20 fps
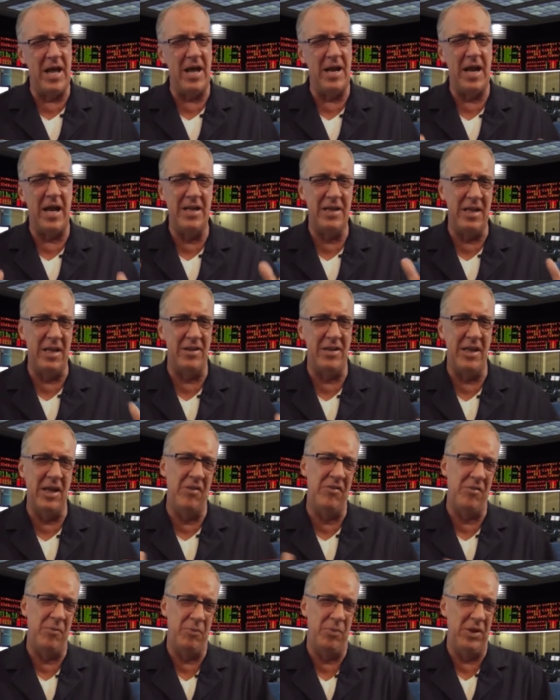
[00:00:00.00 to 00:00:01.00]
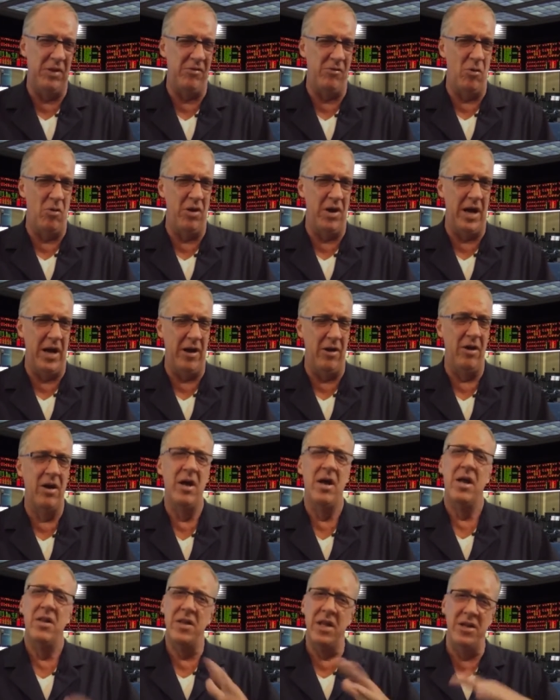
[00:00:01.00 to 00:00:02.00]
I think the S&P is going higher.
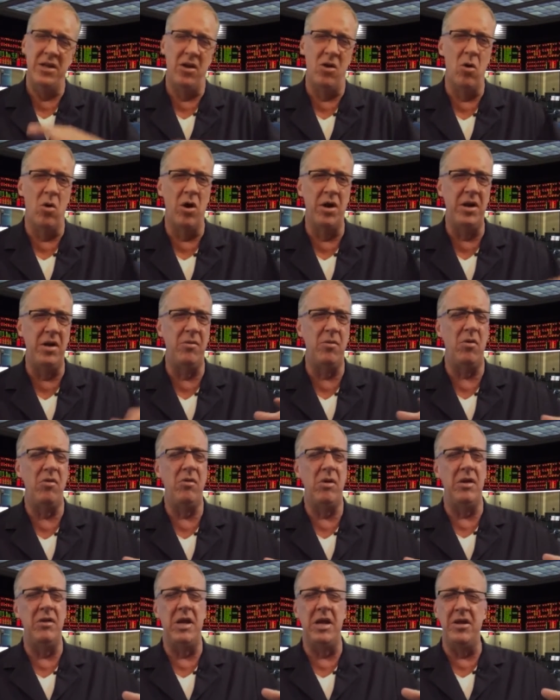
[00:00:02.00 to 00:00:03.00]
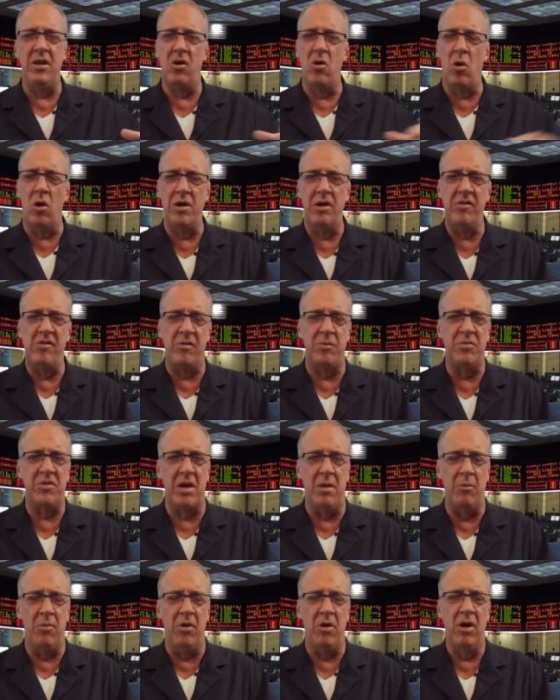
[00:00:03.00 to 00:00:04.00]
Then you go into
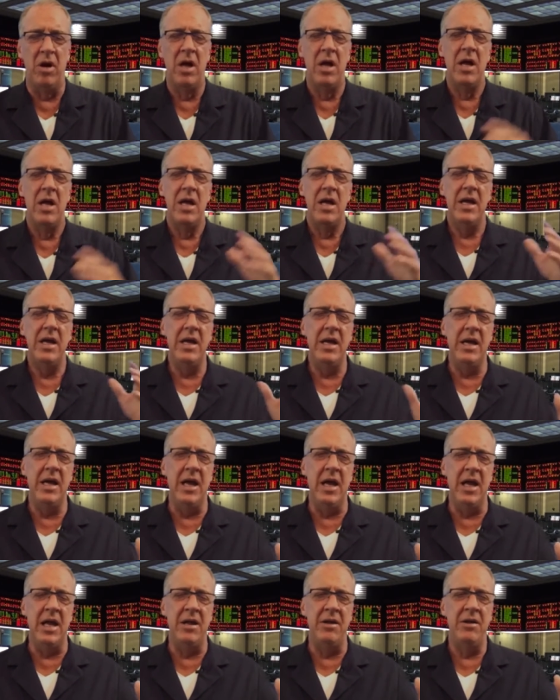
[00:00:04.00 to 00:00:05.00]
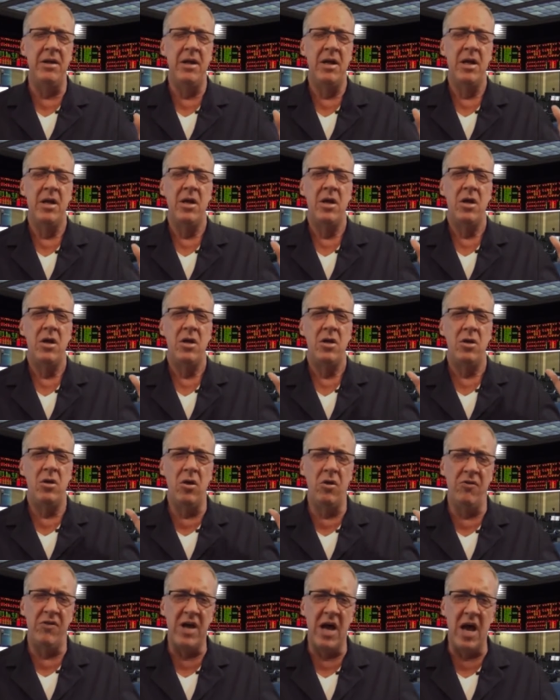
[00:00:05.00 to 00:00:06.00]
September, and
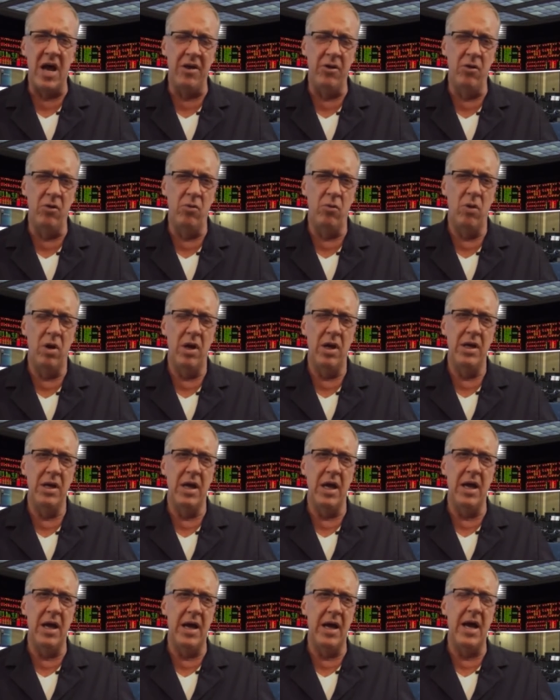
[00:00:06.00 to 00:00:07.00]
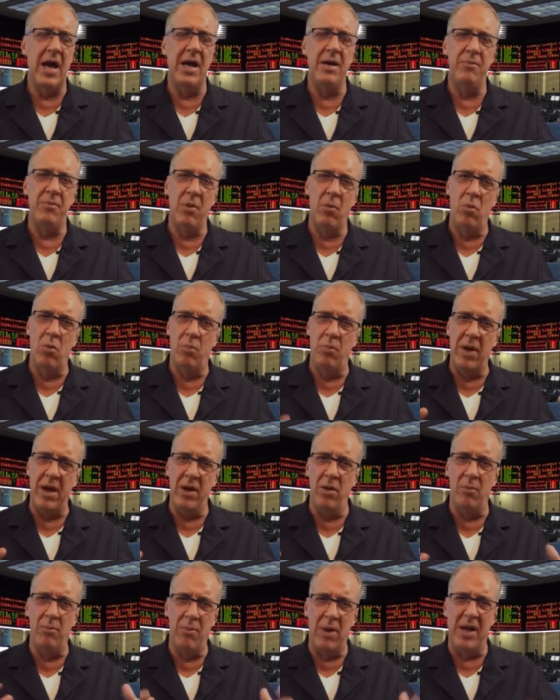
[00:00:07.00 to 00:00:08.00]
you've got to.
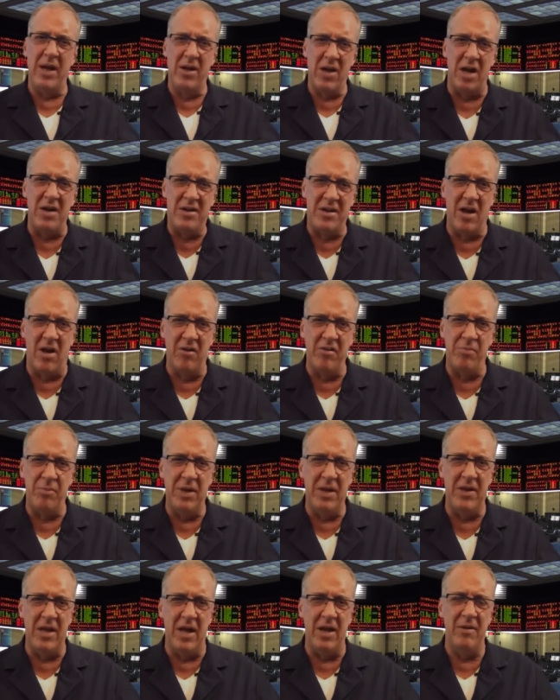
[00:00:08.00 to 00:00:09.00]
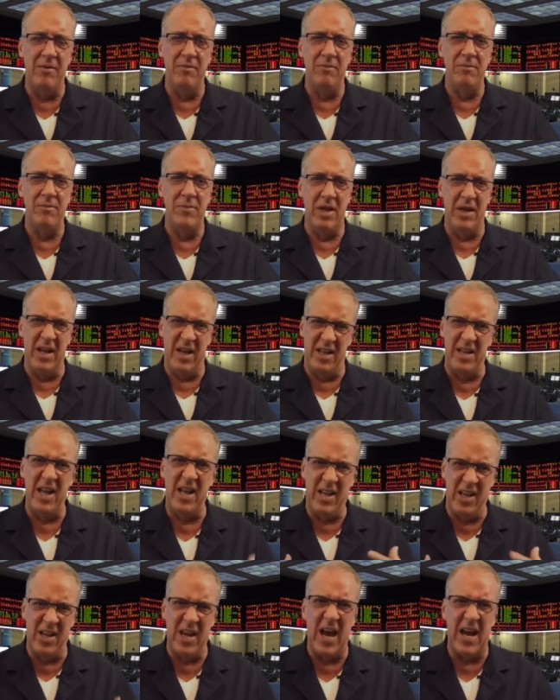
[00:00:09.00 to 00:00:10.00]
My gut tells me that, and I think you
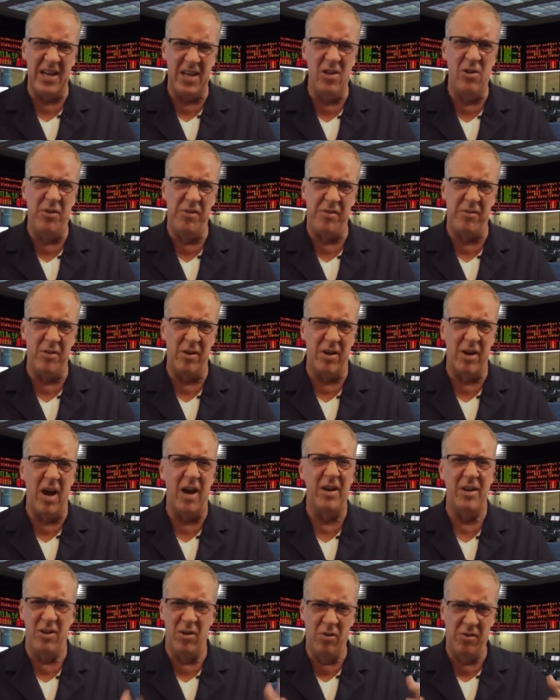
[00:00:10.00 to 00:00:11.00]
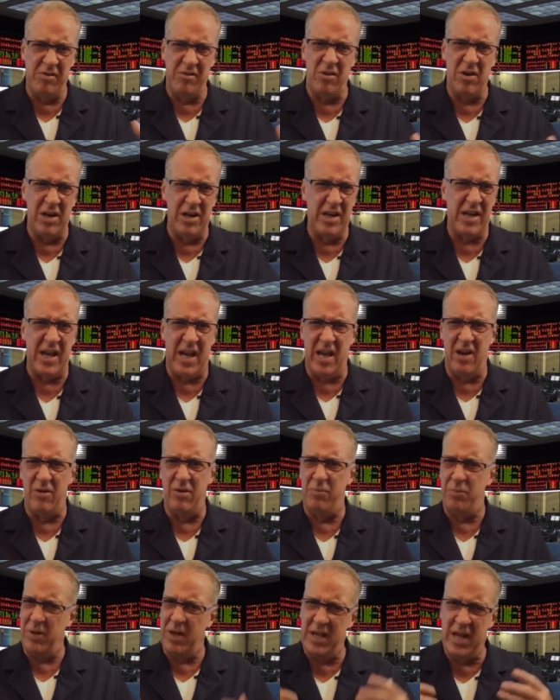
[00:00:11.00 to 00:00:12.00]
got to use your gut, use your indicators,
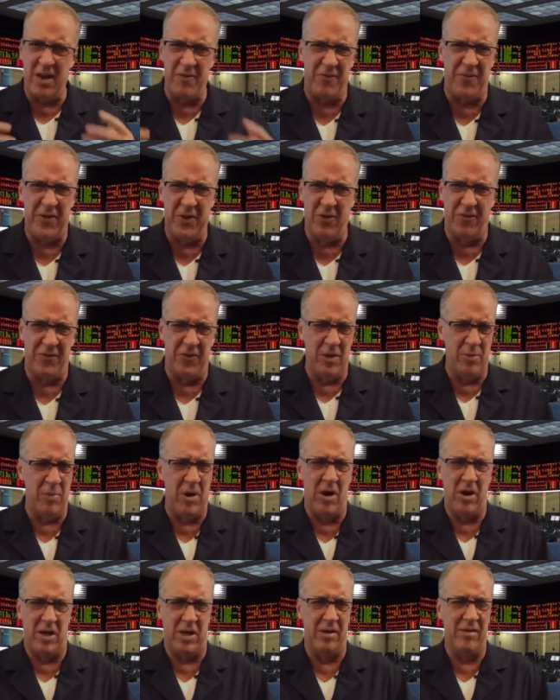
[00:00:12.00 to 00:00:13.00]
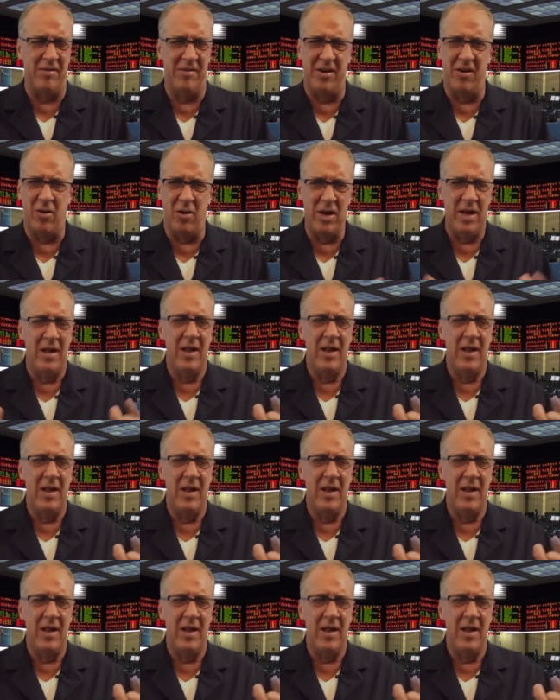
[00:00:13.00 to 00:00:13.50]
but get a feel for the markets. You know what?